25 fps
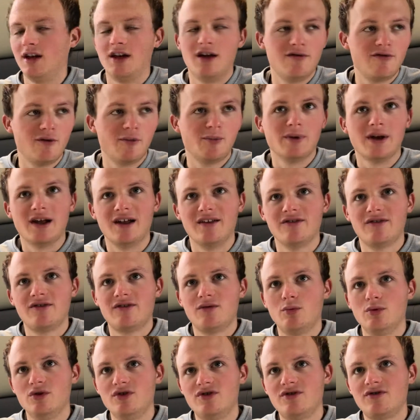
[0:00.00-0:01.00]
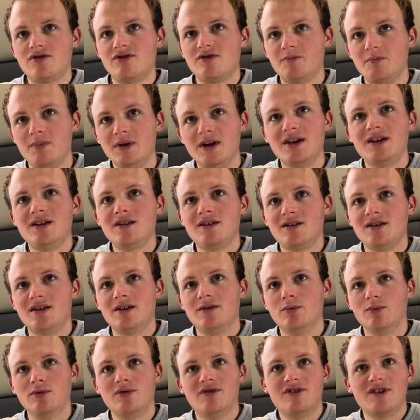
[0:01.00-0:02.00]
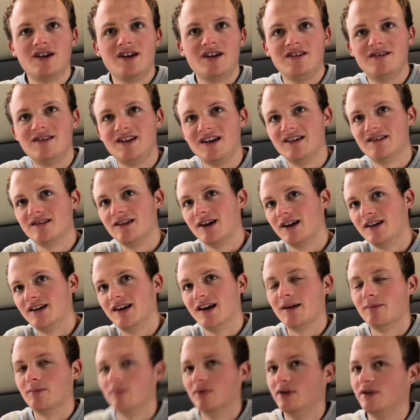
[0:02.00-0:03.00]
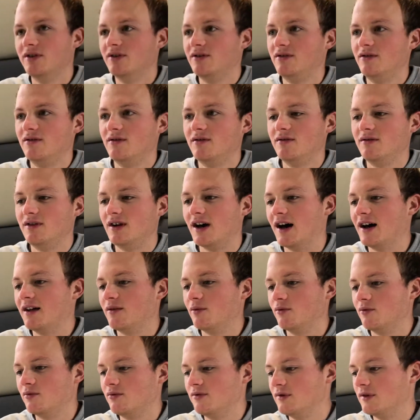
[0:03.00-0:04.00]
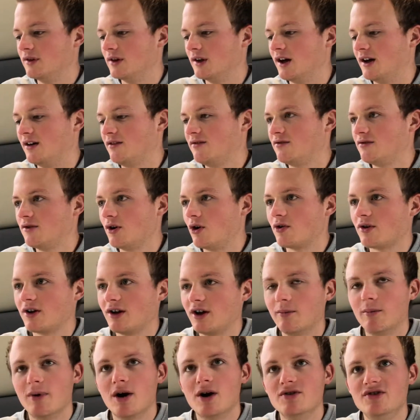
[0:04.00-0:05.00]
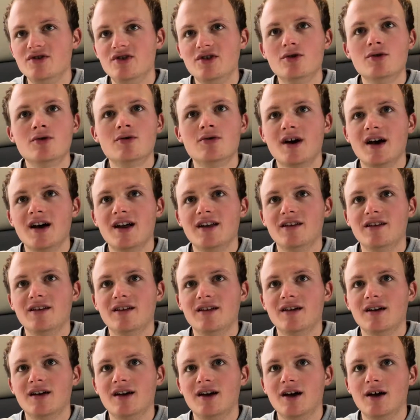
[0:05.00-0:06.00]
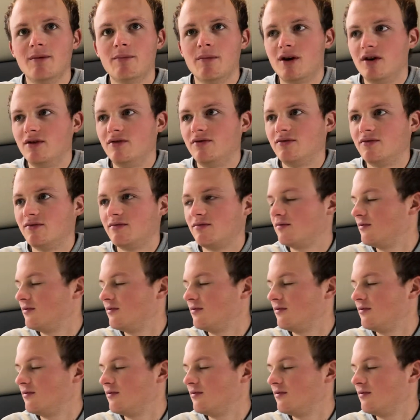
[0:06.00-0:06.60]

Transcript: if a plant would speak, it would say things like that. But yeah, like talking about you and about,